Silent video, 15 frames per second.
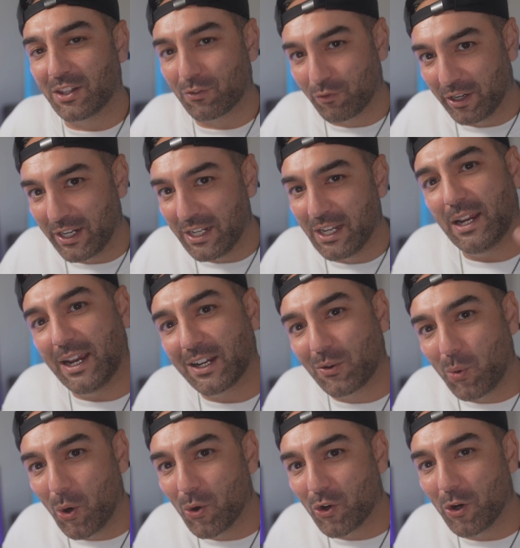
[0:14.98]
3, and
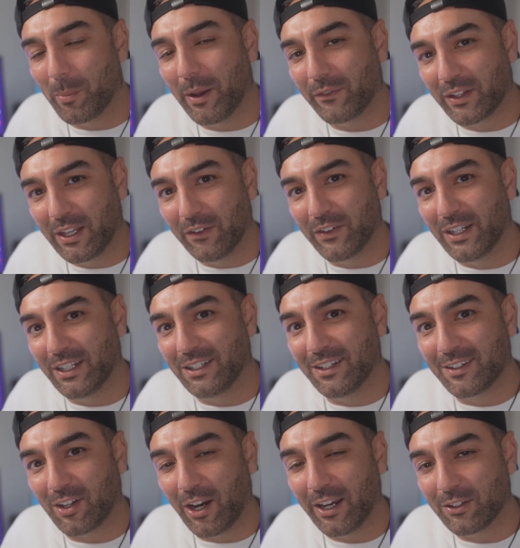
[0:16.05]
Qualcomm have given it the
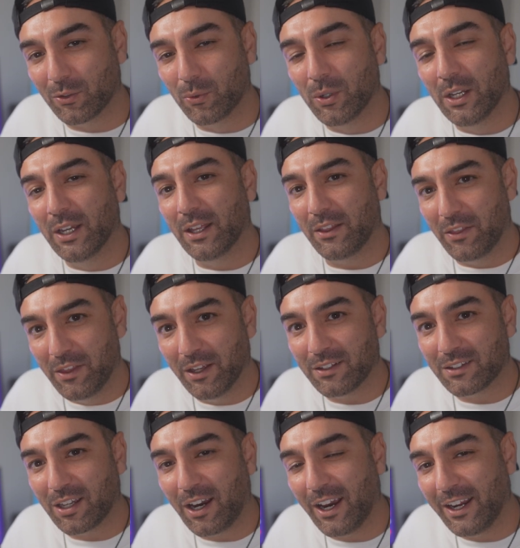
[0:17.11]
title the
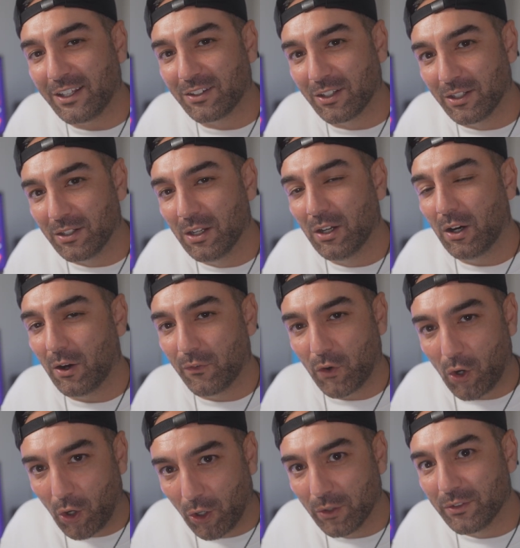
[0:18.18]
titan of
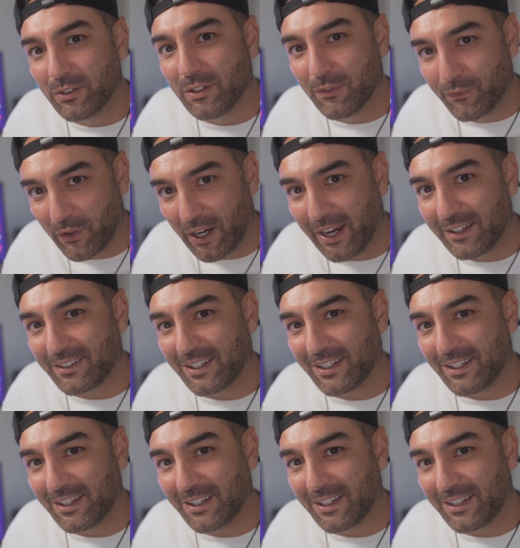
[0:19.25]
on-device